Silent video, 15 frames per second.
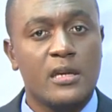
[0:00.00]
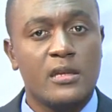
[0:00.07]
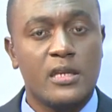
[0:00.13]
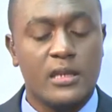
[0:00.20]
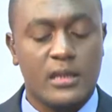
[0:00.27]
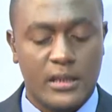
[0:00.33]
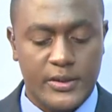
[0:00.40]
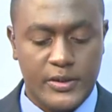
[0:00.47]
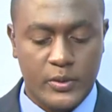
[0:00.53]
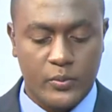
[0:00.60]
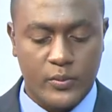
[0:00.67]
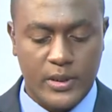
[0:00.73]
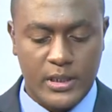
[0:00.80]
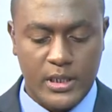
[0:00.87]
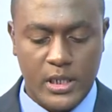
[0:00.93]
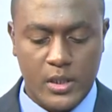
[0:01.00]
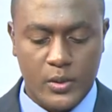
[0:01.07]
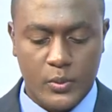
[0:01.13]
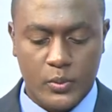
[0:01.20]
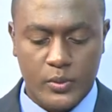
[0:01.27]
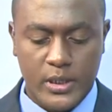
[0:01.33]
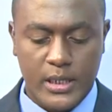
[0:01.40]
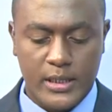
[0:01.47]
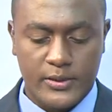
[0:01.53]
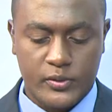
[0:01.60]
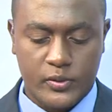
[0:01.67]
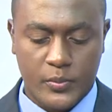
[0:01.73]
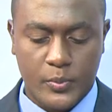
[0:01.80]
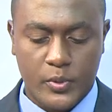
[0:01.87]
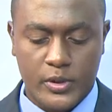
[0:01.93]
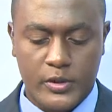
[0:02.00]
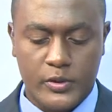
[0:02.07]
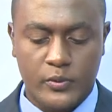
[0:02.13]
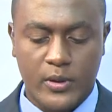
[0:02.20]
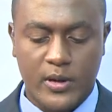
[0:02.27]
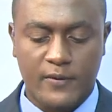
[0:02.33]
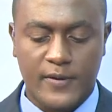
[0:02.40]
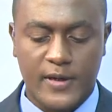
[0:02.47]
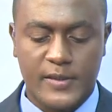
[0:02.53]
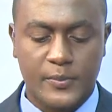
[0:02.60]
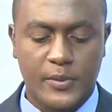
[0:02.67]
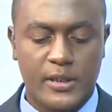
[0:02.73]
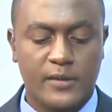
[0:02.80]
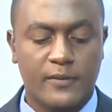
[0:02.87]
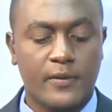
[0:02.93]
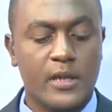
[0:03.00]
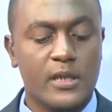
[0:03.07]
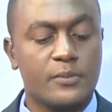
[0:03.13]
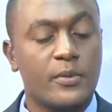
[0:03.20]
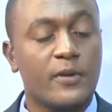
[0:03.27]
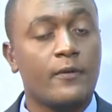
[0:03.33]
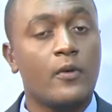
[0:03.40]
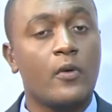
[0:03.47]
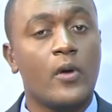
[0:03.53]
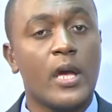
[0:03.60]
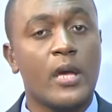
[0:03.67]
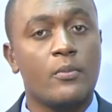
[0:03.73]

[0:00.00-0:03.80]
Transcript: The 31-year-old is reported to have expressed fears before